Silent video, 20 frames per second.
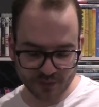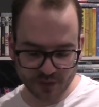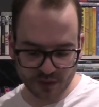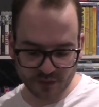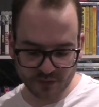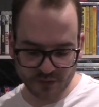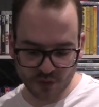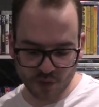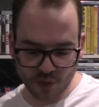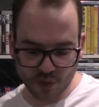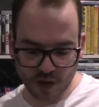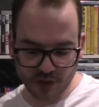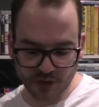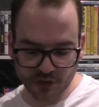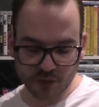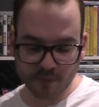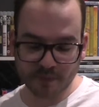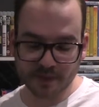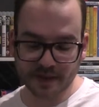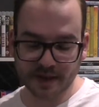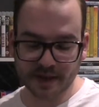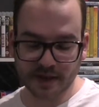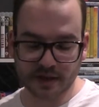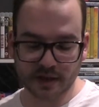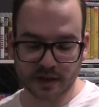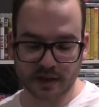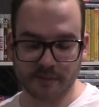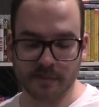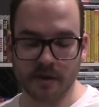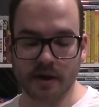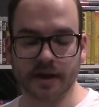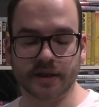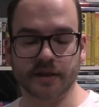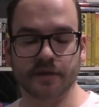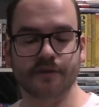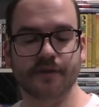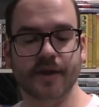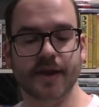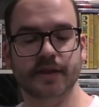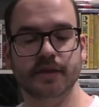So I don't particularly mind the
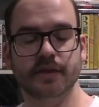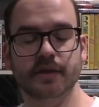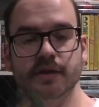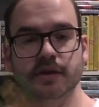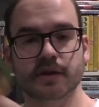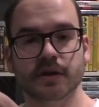fact that